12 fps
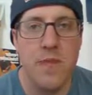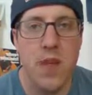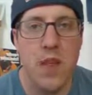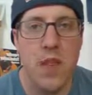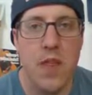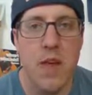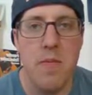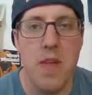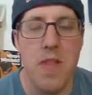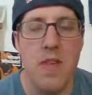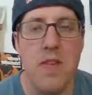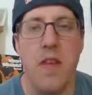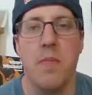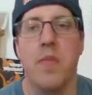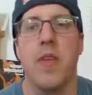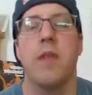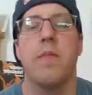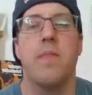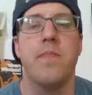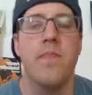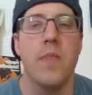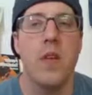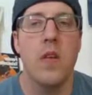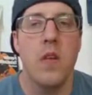They mean the same thing.
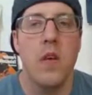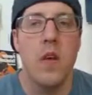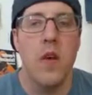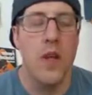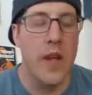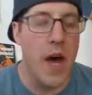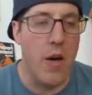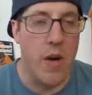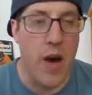Now,